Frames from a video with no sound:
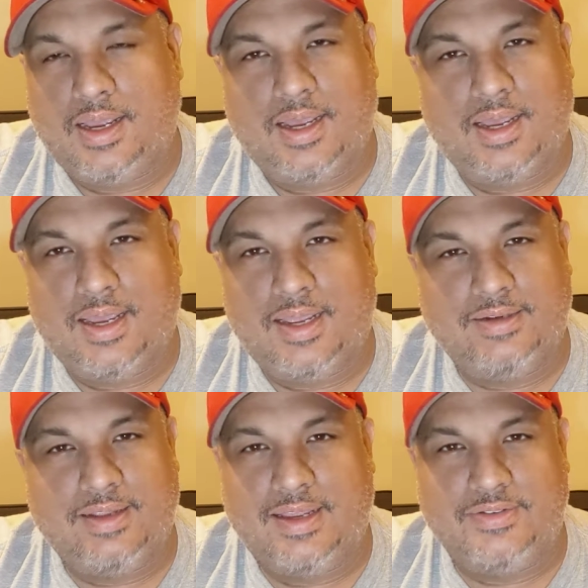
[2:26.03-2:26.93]

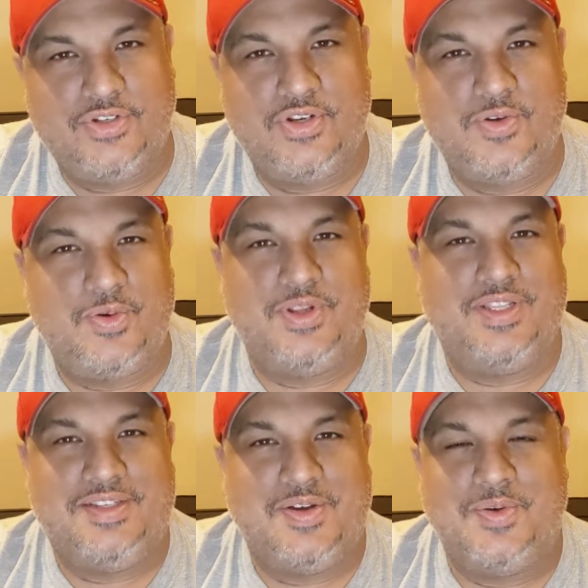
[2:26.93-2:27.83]
I
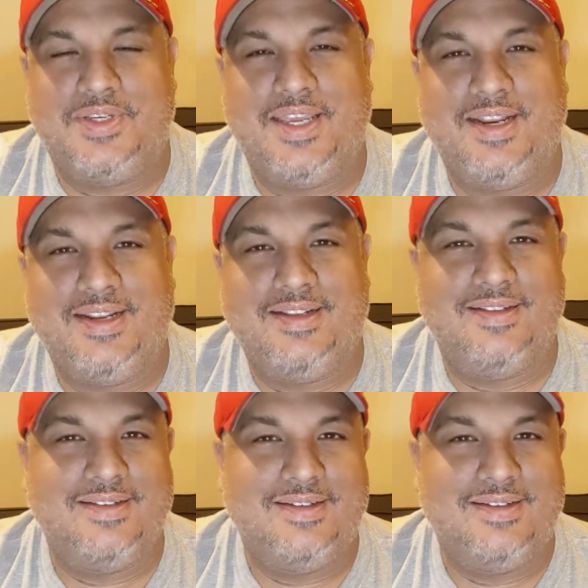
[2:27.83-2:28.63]
genuinely don't get it.